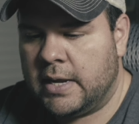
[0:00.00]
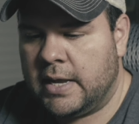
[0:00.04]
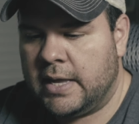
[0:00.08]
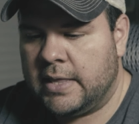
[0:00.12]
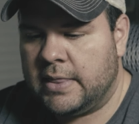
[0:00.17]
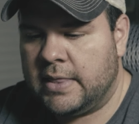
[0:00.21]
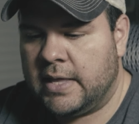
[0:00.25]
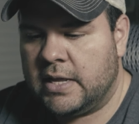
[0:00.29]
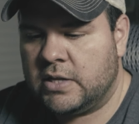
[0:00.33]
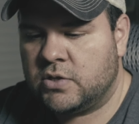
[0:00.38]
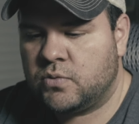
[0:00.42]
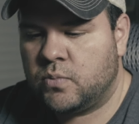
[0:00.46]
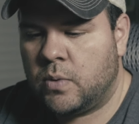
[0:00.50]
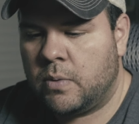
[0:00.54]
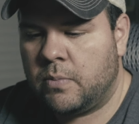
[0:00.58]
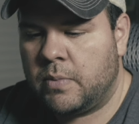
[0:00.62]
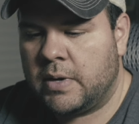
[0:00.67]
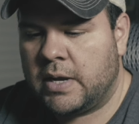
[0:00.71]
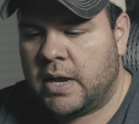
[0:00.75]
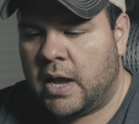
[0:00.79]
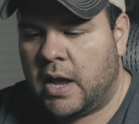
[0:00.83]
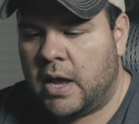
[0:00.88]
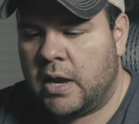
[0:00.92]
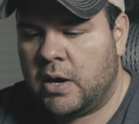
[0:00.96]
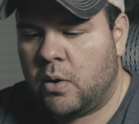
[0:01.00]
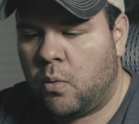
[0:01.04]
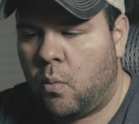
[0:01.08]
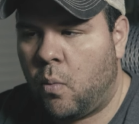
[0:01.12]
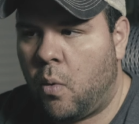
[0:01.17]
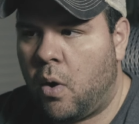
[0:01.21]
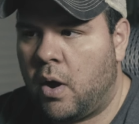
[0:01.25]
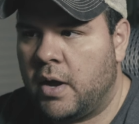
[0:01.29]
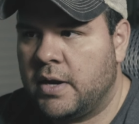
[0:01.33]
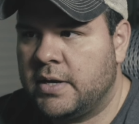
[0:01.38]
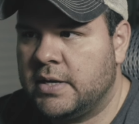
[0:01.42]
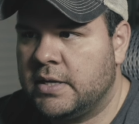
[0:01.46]
And that's what we kind of
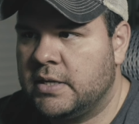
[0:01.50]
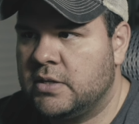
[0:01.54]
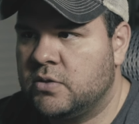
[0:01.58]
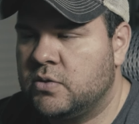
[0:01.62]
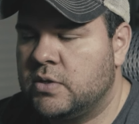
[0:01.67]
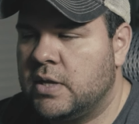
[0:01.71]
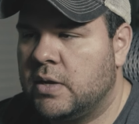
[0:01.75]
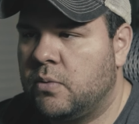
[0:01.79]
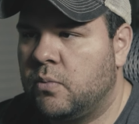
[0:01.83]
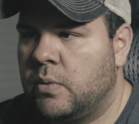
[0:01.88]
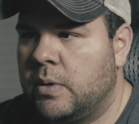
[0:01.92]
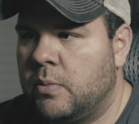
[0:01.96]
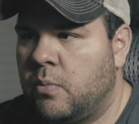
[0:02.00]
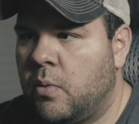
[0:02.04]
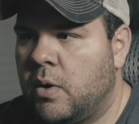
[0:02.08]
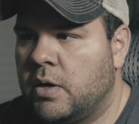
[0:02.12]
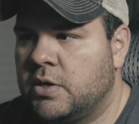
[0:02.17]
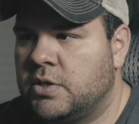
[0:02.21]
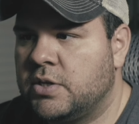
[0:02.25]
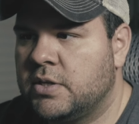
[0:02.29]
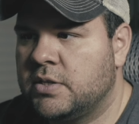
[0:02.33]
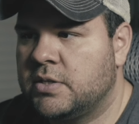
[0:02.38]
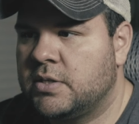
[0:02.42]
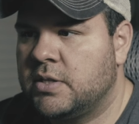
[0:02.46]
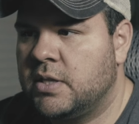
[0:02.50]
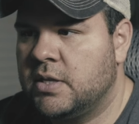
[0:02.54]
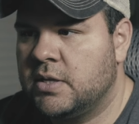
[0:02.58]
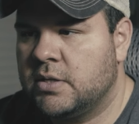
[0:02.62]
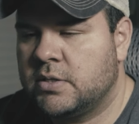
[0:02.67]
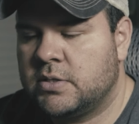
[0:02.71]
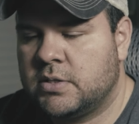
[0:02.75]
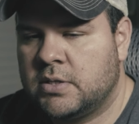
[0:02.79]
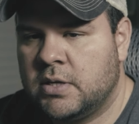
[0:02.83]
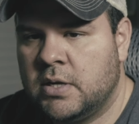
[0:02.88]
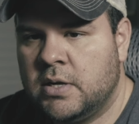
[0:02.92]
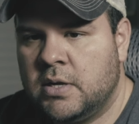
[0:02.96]
want, is that we want just
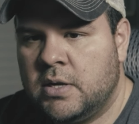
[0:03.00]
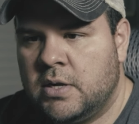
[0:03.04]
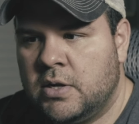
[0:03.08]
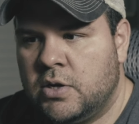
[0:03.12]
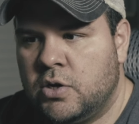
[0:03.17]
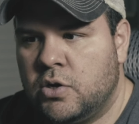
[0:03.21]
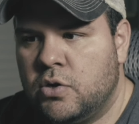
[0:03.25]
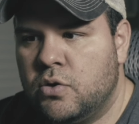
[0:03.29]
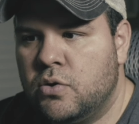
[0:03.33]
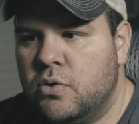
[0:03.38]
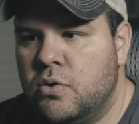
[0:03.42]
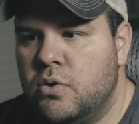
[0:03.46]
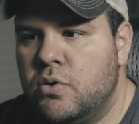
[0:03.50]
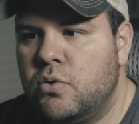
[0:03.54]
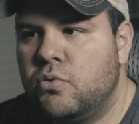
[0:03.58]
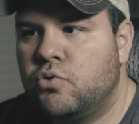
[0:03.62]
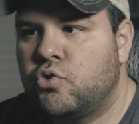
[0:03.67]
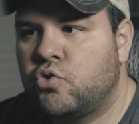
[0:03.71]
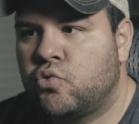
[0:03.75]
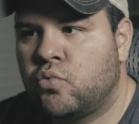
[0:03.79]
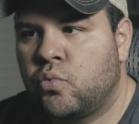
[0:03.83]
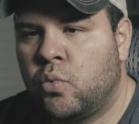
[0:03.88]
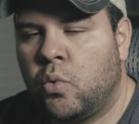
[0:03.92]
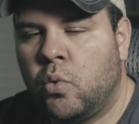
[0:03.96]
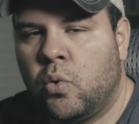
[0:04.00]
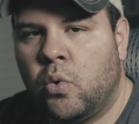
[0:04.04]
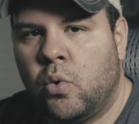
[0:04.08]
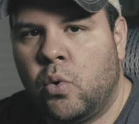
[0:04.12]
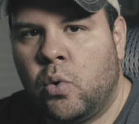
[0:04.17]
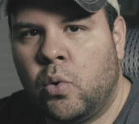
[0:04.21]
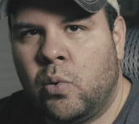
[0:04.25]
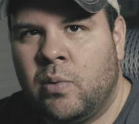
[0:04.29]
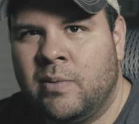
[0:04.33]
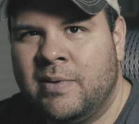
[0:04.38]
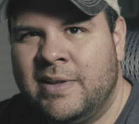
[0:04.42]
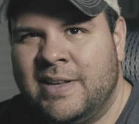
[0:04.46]
this
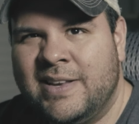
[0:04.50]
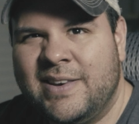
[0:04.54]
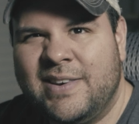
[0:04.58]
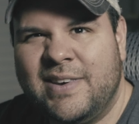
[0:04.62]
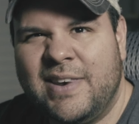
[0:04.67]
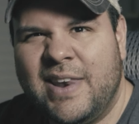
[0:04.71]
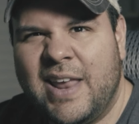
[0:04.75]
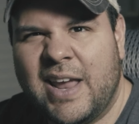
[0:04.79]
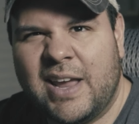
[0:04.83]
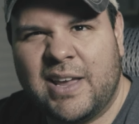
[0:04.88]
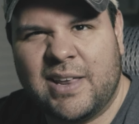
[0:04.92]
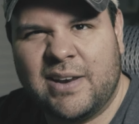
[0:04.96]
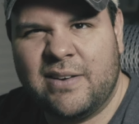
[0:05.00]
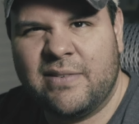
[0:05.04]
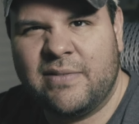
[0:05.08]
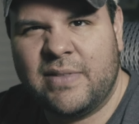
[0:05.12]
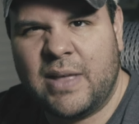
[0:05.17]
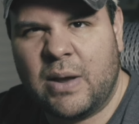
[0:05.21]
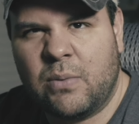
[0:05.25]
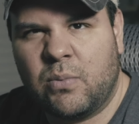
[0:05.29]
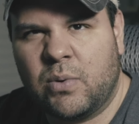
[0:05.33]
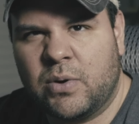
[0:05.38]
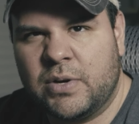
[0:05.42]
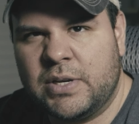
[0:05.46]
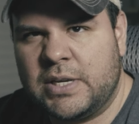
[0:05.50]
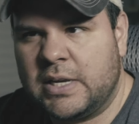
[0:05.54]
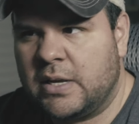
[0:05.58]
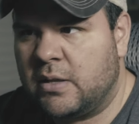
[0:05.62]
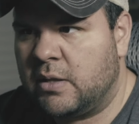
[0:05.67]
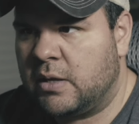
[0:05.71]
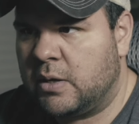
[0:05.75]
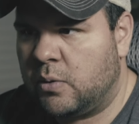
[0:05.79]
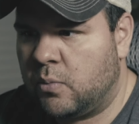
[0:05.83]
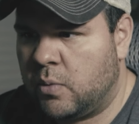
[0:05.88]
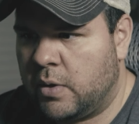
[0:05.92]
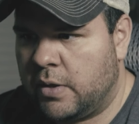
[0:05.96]
neutral negative that we're
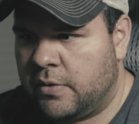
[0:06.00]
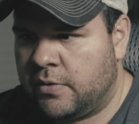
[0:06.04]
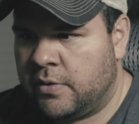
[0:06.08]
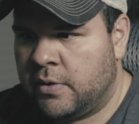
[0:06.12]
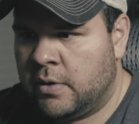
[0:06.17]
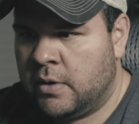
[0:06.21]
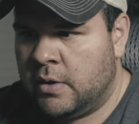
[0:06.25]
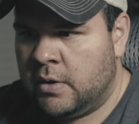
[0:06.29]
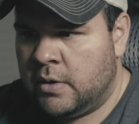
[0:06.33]
dealing with.